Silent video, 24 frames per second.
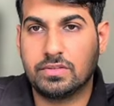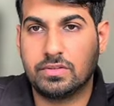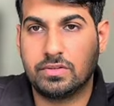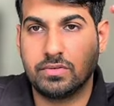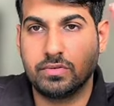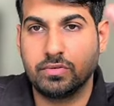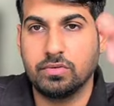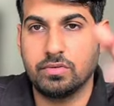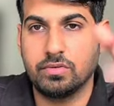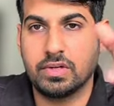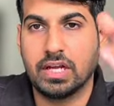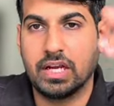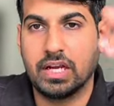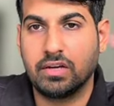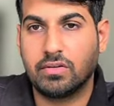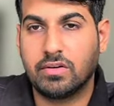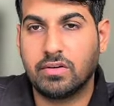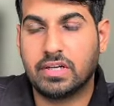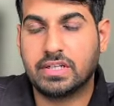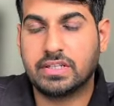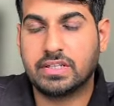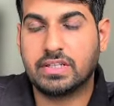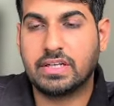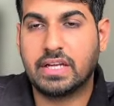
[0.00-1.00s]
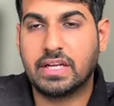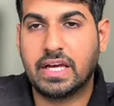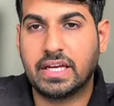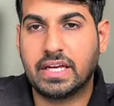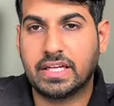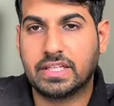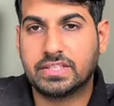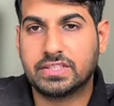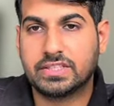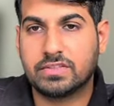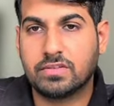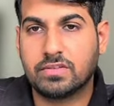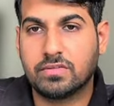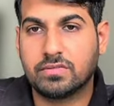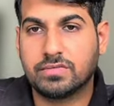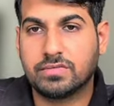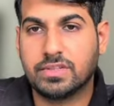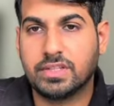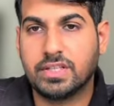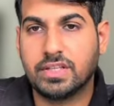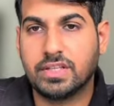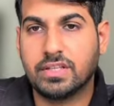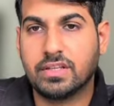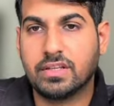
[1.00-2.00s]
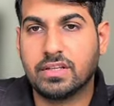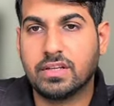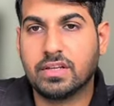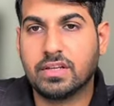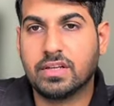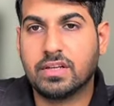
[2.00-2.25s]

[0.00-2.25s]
to calculate the direction of the